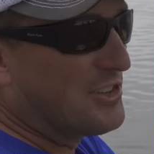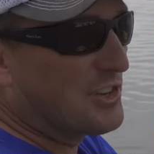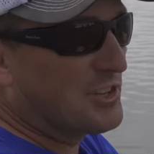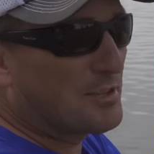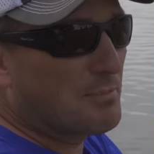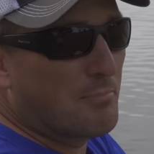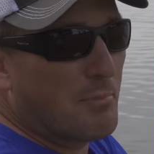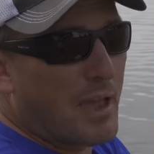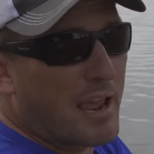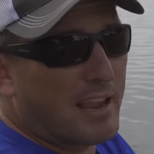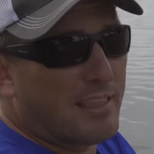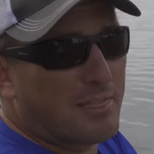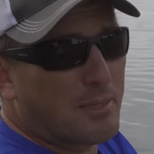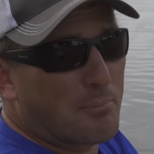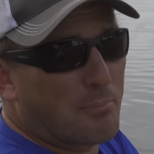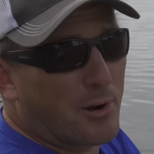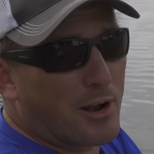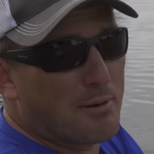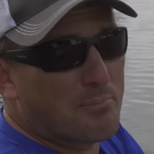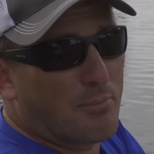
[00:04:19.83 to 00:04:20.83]
Just make the
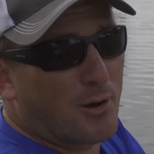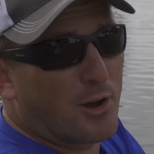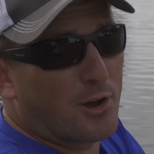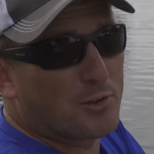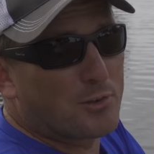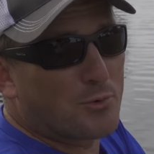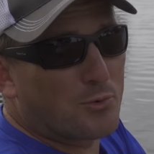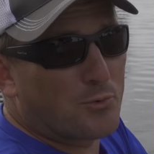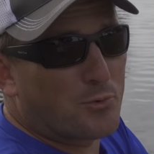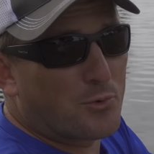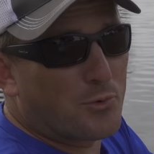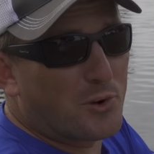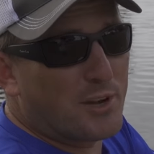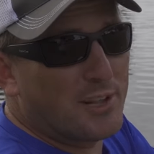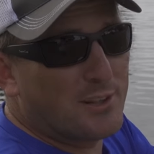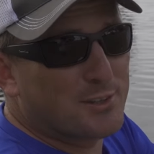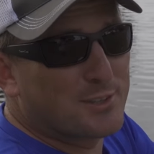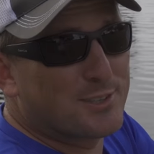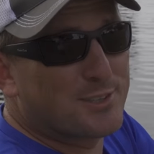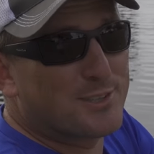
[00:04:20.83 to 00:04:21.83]
bread balls
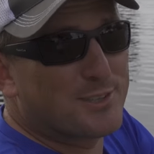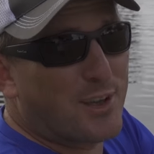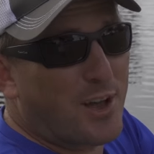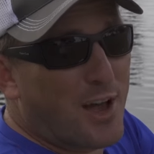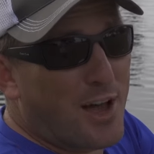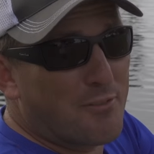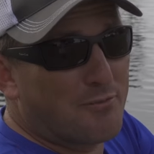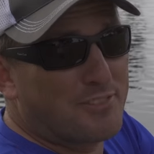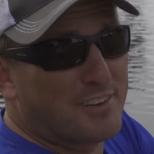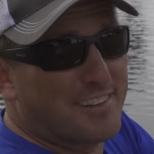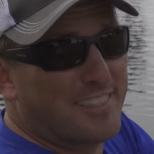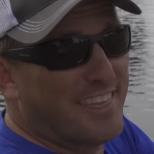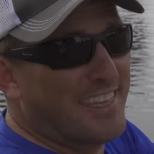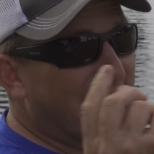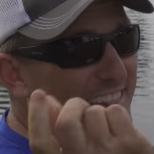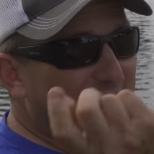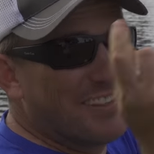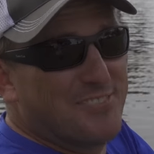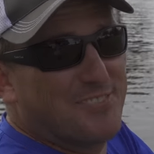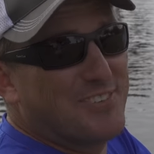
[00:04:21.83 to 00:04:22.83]
real soft
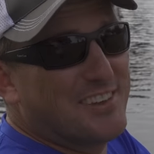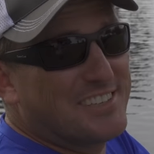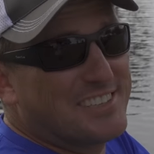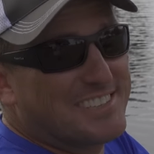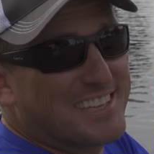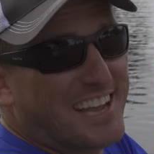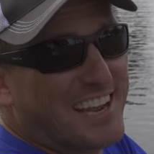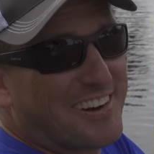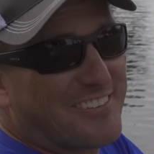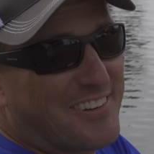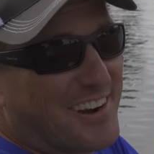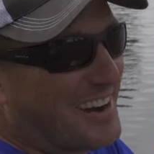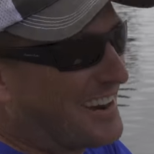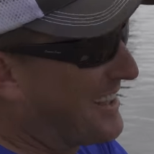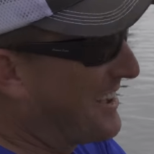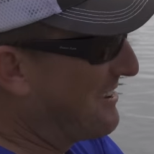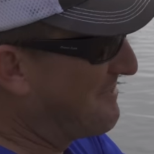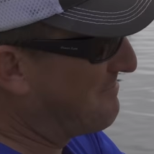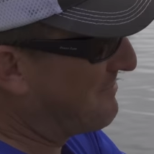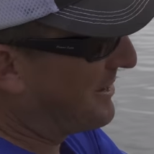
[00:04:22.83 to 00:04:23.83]
and the fish take it right
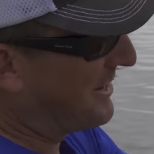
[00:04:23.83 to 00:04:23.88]
off.